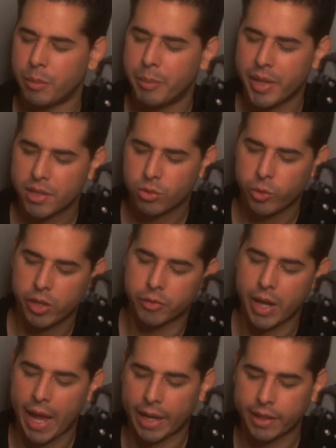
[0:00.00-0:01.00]
the best way
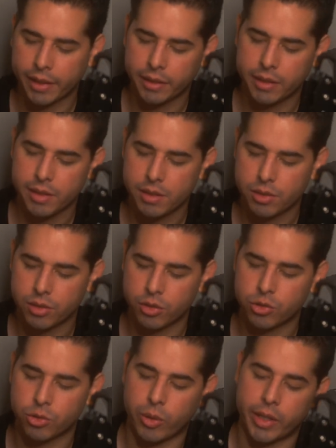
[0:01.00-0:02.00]
of hacking this
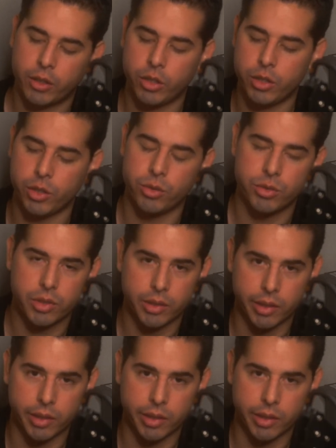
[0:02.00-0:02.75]
so I could use